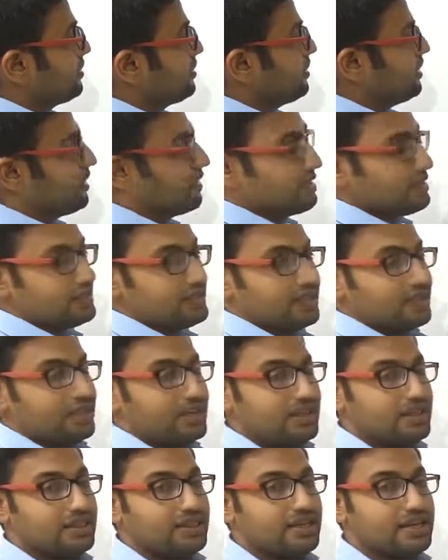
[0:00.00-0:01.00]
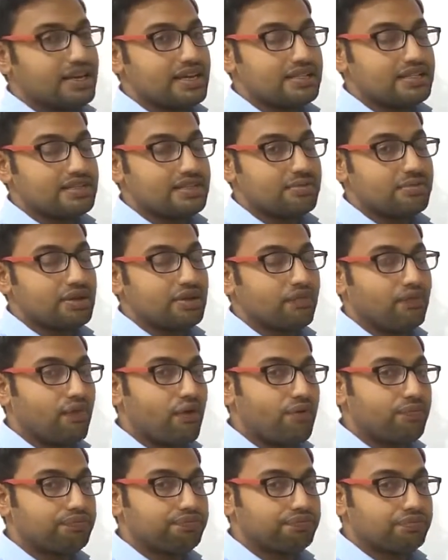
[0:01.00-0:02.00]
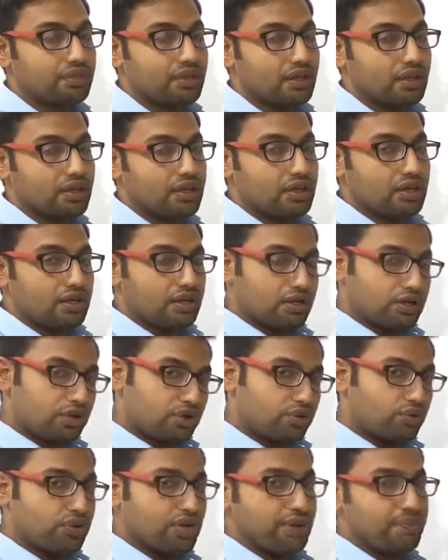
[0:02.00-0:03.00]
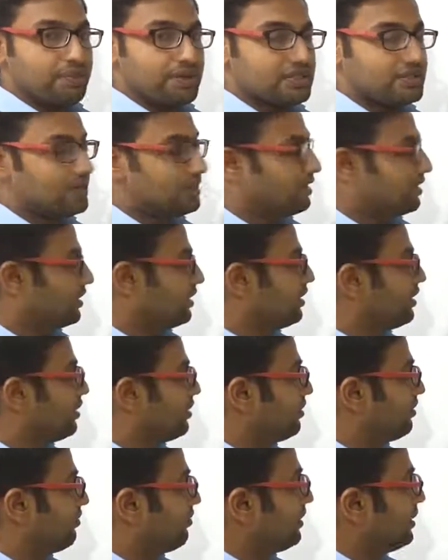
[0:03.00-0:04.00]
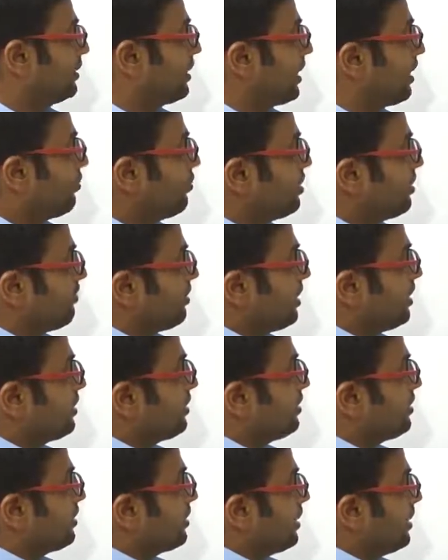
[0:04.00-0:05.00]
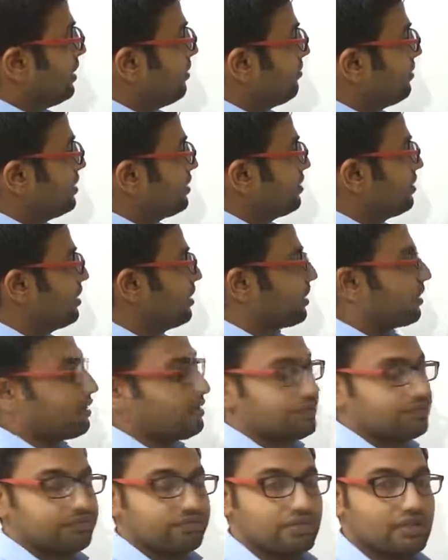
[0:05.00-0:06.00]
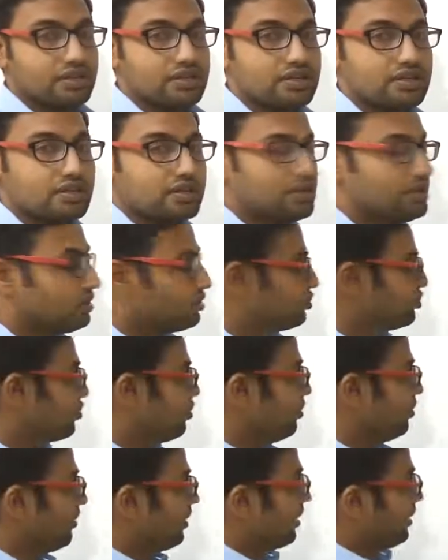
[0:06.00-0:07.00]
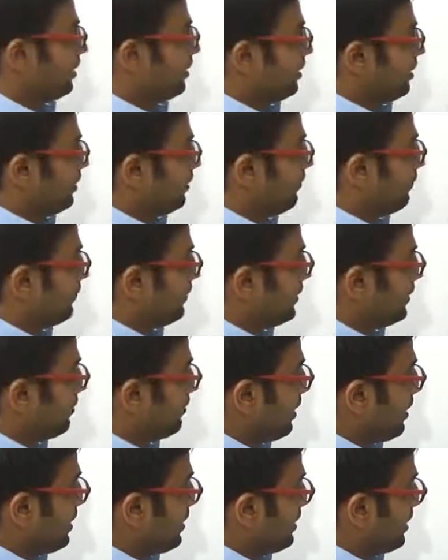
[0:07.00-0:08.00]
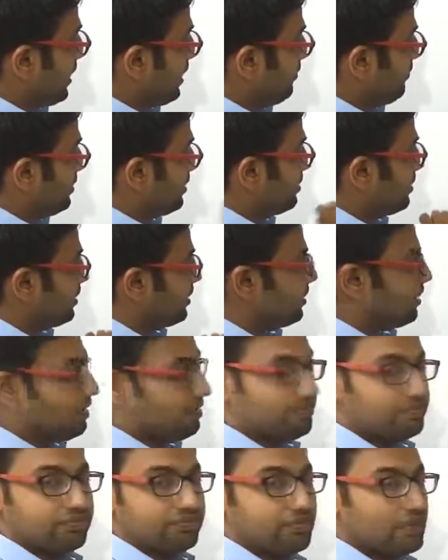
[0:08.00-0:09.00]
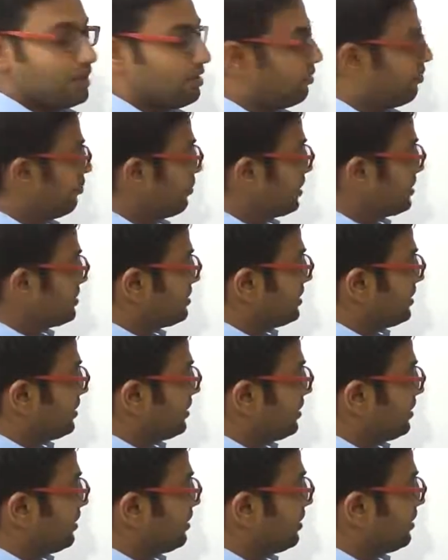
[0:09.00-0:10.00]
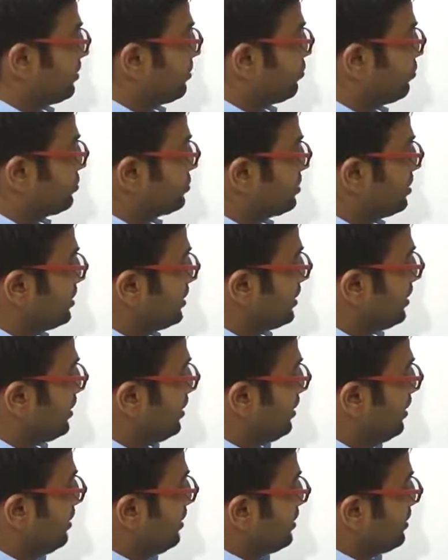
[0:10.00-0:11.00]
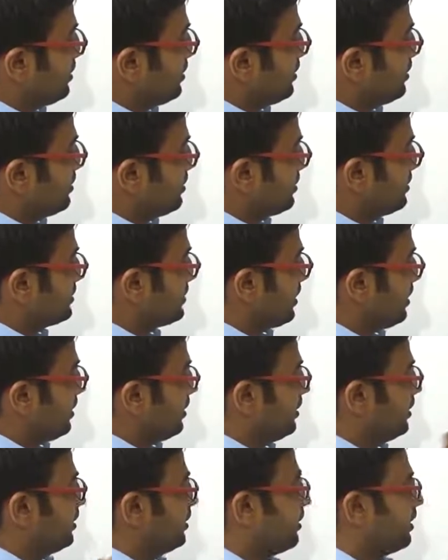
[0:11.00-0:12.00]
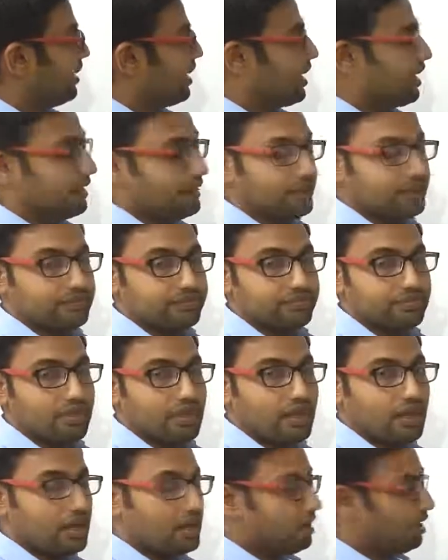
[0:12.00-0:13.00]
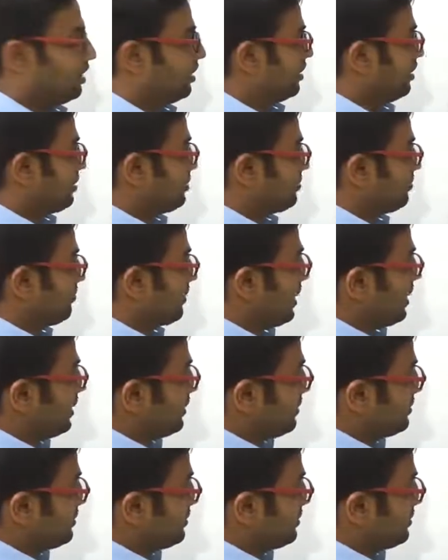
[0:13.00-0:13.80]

this in the decimal form? To represent it, we now divide the 10 with 3. So, if we divide 10 with 3, what is the quotient here? 3 3s are 9. By